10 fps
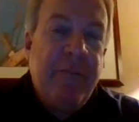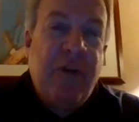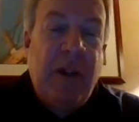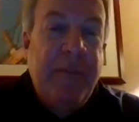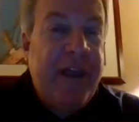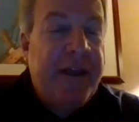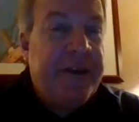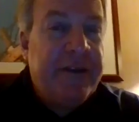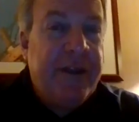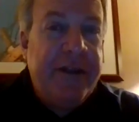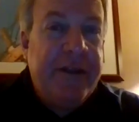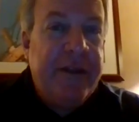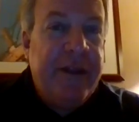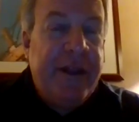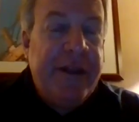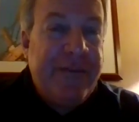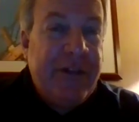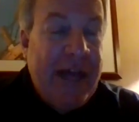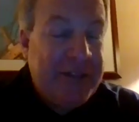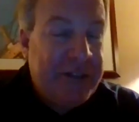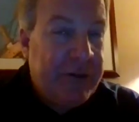probably on the flats.